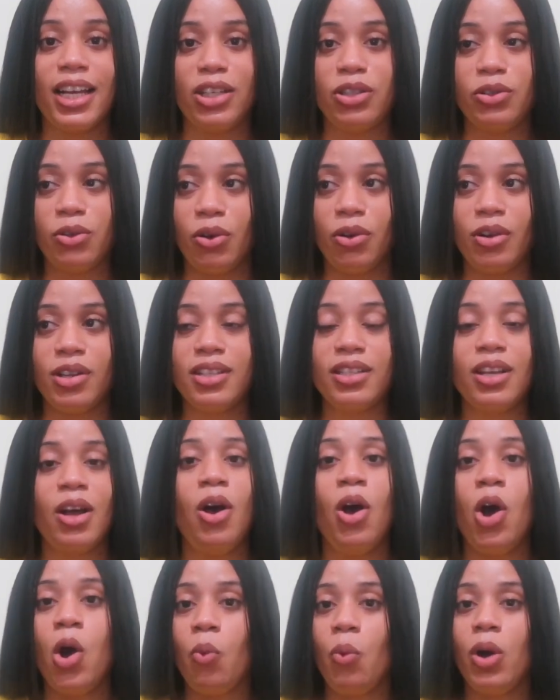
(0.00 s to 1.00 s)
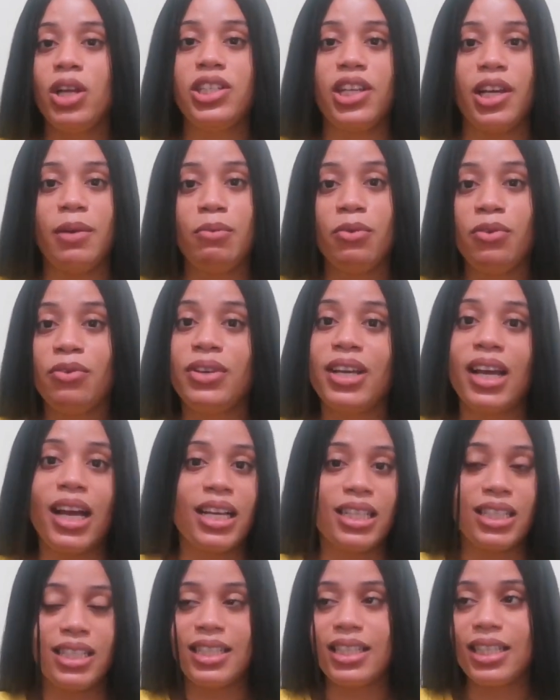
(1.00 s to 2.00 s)
indoors, watch a movie
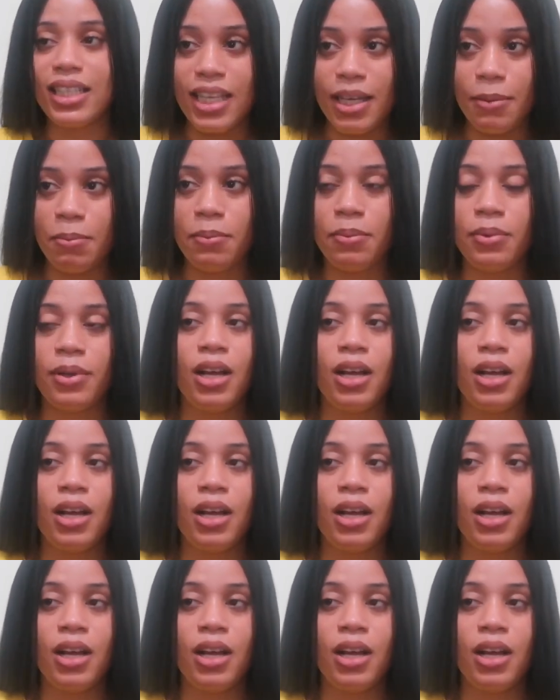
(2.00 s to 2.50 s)
and sleep.